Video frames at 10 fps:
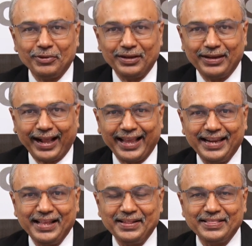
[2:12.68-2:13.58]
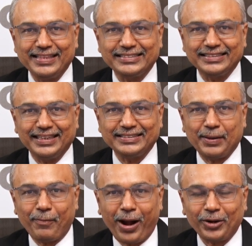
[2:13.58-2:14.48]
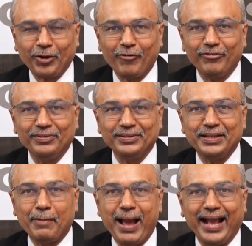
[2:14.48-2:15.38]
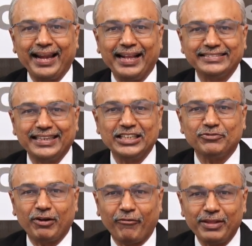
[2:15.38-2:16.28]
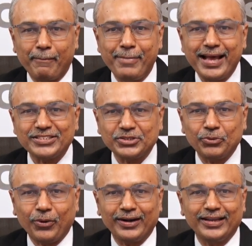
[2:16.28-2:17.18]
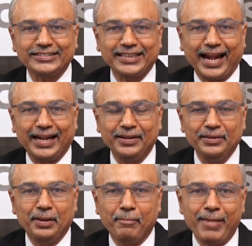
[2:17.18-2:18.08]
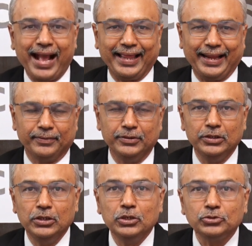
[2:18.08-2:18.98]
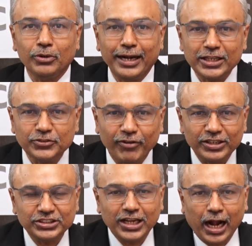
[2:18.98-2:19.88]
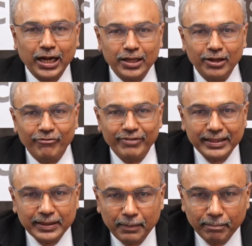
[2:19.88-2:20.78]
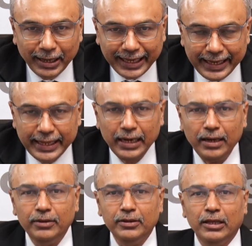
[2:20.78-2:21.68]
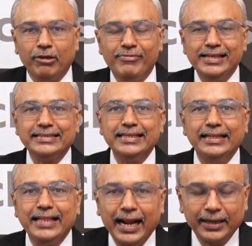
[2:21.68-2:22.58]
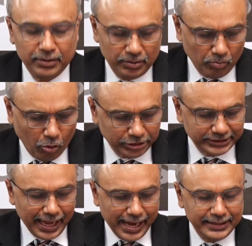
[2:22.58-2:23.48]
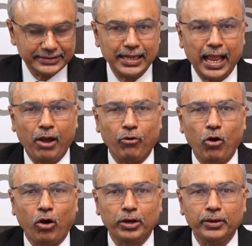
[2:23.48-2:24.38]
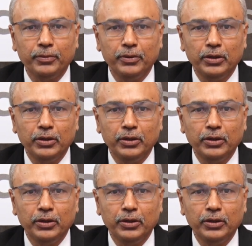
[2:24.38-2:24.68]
luckily this is a part of the back rank series, one of the best to understand back rank. So let us first start with material. We see that both sides have got